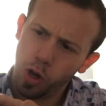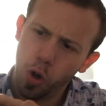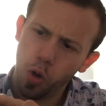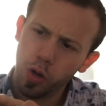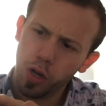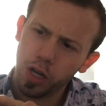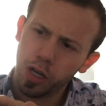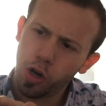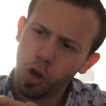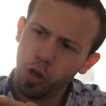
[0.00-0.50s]

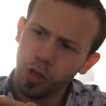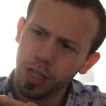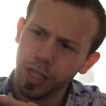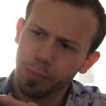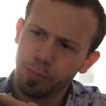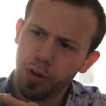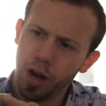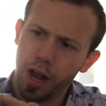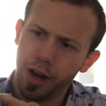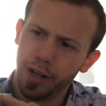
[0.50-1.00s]

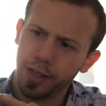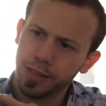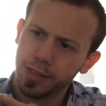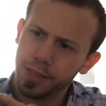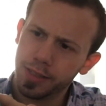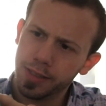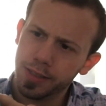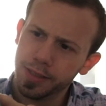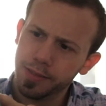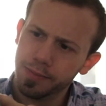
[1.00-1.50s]
Coca-Cola
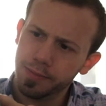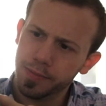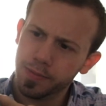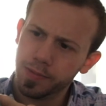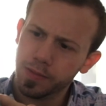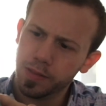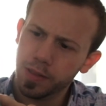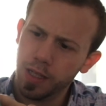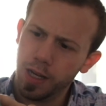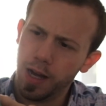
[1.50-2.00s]
product.
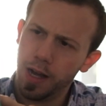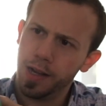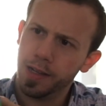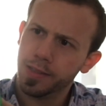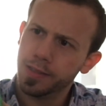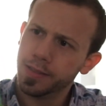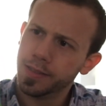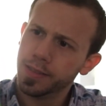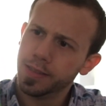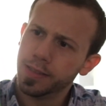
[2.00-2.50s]
Huh.
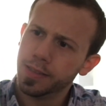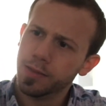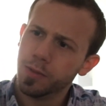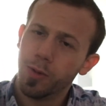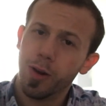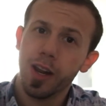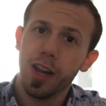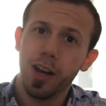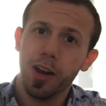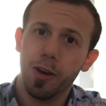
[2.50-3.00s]

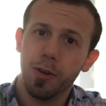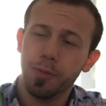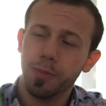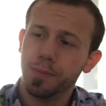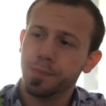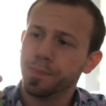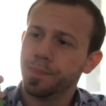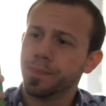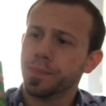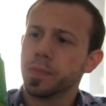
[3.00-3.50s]
What do you know?
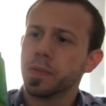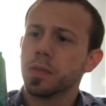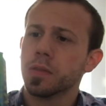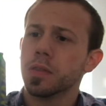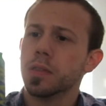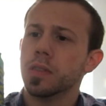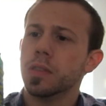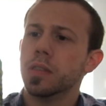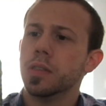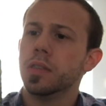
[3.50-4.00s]

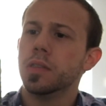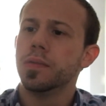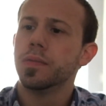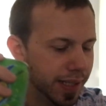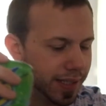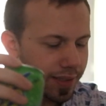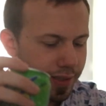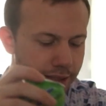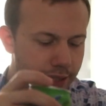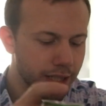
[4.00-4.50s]

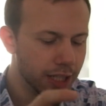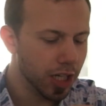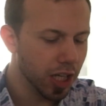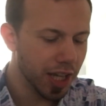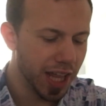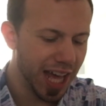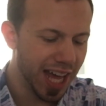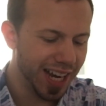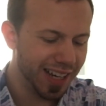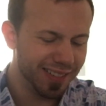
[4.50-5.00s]
But
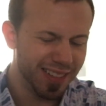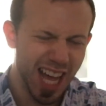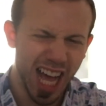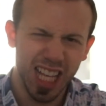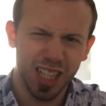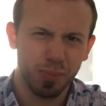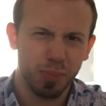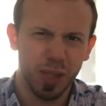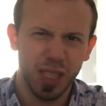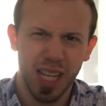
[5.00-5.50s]
still that
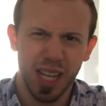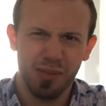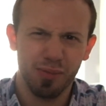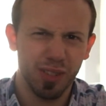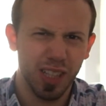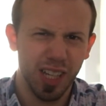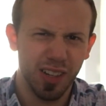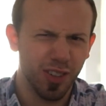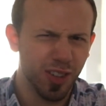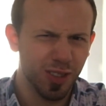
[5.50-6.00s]
aspartame
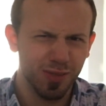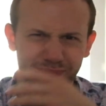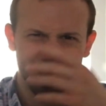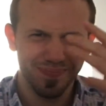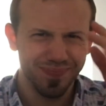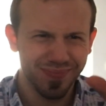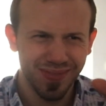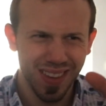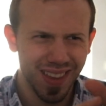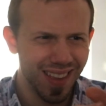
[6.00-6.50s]
flavor.
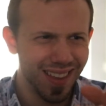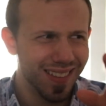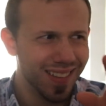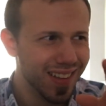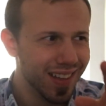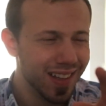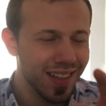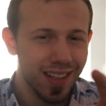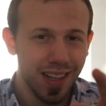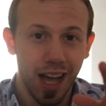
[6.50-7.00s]

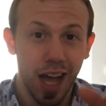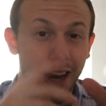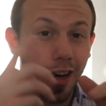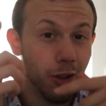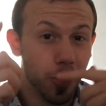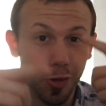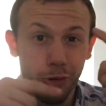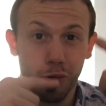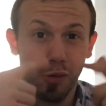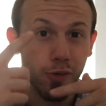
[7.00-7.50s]
I know
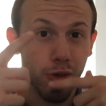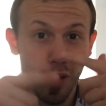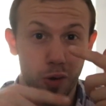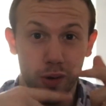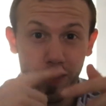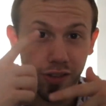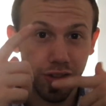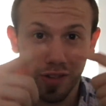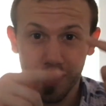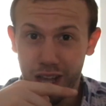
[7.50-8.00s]
this review
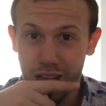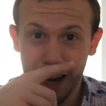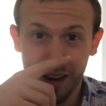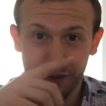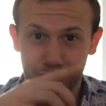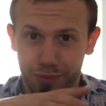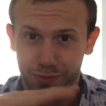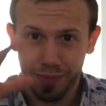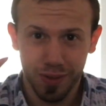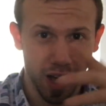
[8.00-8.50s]
has kind
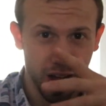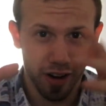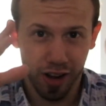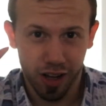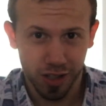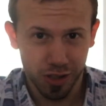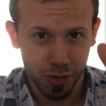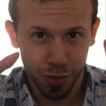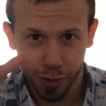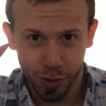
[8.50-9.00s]
of gone
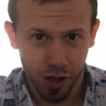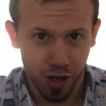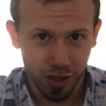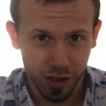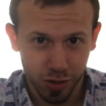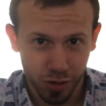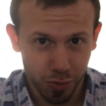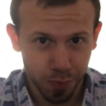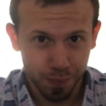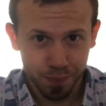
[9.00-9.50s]
on too long,
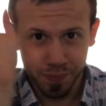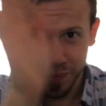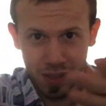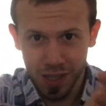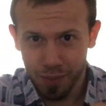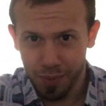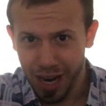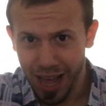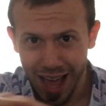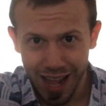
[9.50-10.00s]
so
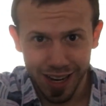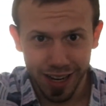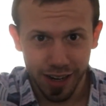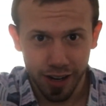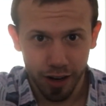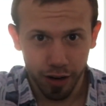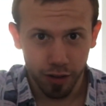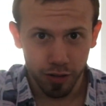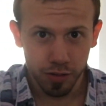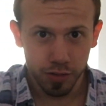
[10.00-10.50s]
end it
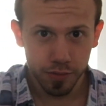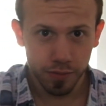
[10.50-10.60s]
here.